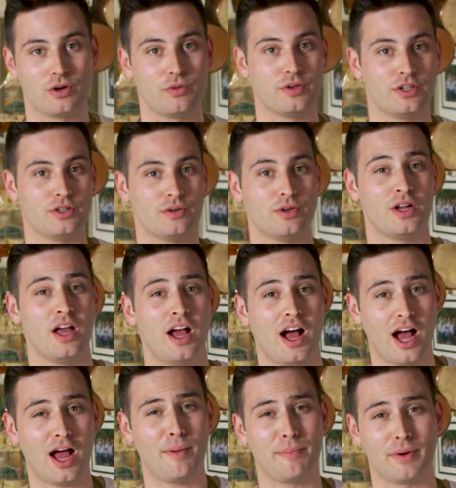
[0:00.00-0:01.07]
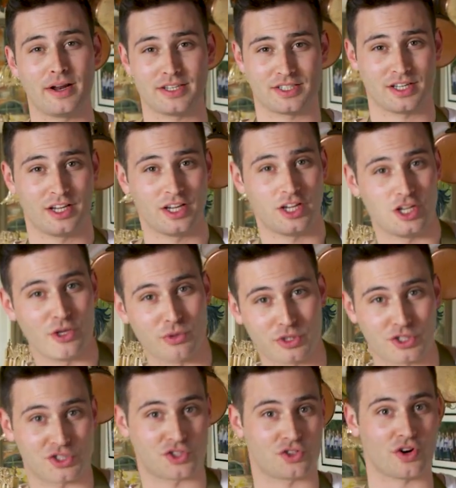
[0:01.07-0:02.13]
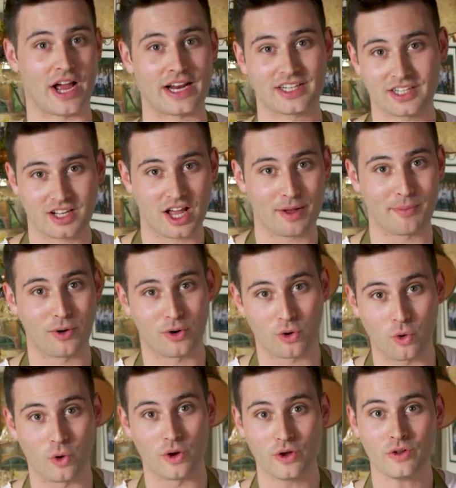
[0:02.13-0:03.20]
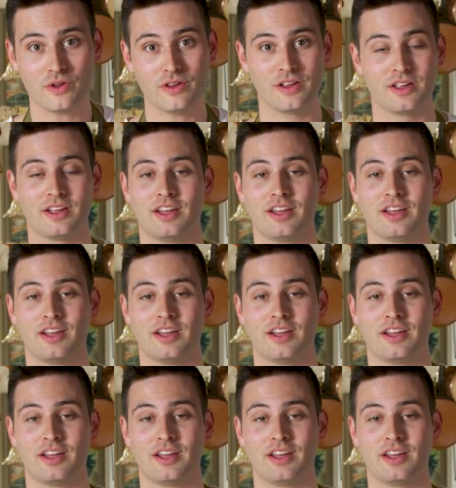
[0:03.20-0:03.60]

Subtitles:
When you hot press, you extract a lot more oil,